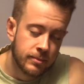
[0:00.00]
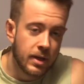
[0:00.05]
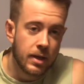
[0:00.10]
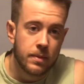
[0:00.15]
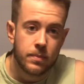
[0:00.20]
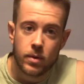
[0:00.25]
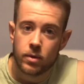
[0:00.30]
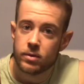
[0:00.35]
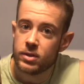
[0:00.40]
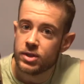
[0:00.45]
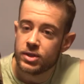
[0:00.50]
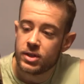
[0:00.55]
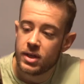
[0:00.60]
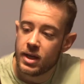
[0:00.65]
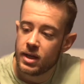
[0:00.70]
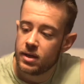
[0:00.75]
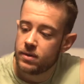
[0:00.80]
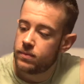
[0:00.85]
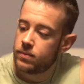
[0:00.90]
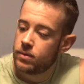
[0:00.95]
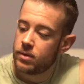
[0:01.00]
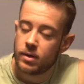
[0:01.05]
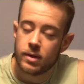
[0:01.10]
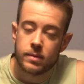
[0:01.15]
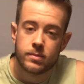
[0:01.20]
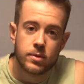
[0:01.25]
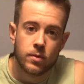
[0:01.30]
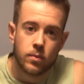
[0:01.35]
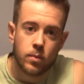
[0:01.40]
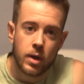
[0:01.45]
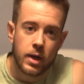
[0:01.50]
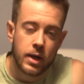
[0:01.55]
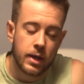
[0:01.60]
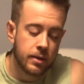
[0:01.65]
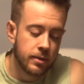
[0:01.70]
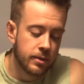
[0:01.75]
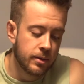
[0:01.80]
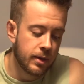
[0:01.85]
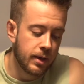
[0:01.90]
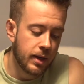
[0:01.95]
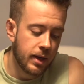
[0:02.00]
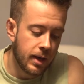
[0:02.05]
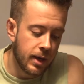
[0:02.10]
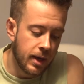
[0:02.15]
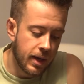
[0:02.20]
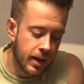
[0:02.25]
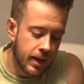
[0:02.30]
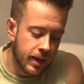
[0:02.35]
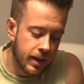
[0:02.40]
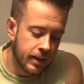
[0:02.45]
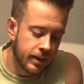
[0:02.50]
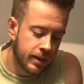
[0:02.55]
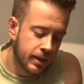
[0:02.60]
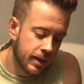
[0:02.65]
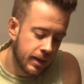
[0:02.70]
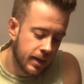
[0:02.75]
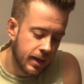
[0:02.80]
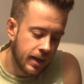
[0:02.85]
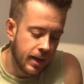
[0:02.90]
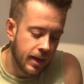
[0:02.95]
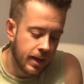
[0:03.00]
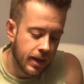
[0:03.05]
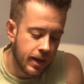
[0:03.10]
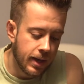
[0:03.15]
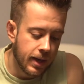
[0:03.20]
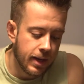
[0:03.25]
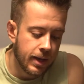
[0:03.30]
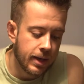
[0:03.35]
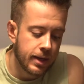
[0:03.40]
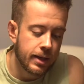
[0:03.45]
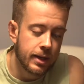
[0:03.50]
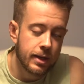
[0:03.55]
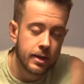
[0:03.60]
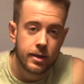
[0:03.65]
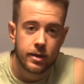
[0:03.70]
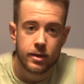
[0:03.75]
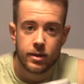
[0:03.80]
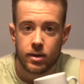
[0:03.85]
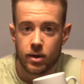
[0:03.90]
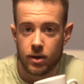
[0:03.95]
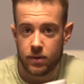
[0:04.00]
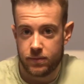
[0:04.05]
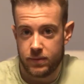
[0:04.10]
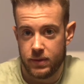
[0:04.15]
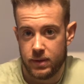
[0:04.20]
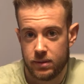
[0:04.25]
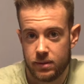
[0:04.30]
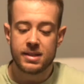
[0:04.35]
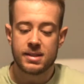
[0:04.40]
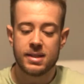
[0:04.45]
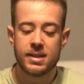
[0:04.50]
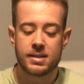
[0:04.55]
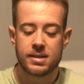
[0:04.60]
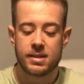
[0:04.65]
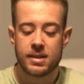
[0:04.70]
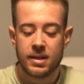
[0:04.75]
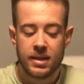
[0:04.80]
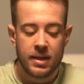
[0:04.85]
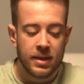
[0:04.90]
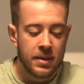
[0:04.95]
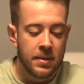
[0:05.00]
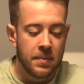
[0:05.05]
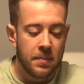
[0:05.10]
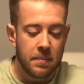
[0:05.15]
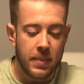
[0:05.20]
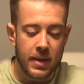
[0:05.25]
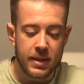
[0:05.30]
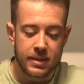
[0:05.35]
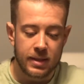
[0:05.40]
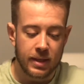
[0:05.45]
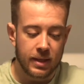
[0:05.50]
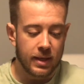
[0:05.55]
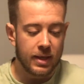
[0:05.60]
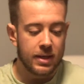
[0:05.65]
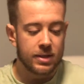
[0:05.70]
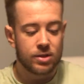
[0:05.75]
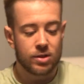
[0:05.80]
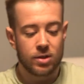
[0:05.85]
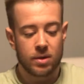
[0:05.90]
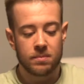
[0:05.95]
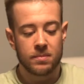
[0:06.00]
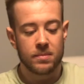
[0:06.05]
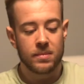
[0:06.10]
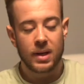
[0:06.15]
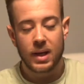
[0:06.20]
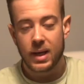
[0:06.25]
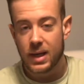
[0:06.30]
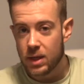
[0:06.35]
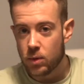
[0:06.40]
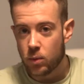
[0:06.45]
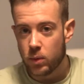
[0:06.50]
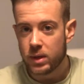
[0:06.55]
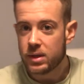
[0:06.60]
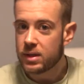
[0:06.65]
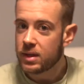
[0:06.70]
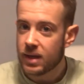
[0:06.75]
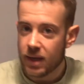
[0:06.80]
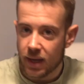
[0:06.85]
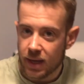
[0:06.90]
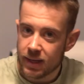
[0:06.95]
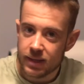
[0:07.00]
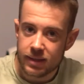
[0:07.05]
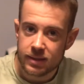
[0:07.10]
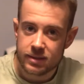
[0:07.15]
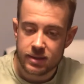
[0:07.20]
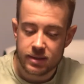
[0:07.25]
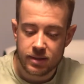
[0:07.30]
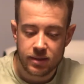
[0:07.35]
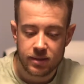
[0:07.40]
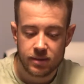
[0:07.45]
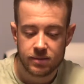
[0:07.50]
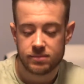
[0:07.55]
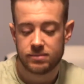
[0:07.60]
a protein shake, 40 grams of whey, and a coffee. This is basically some liquid carbs,